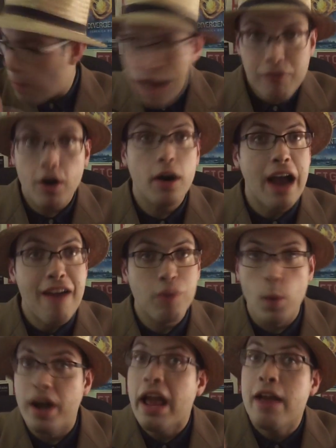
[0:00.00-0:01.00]
However,
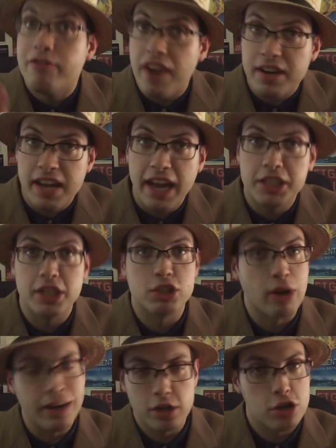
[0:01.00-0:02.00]
everyone in Fantasia
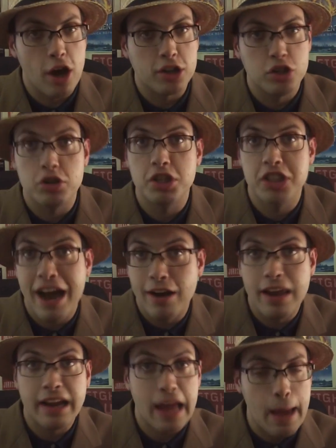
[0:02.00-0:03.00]
is trying to talk to the
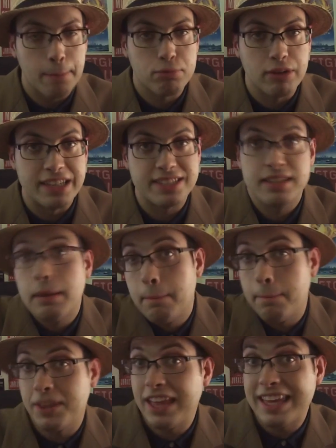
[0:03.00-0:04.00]
childlike empress,
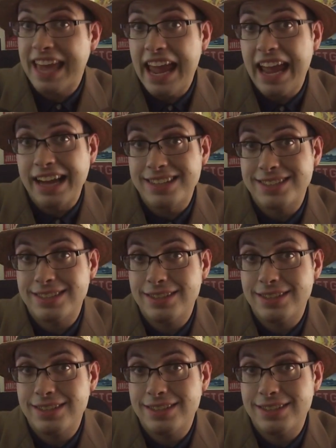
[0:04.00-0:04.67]
but they can't.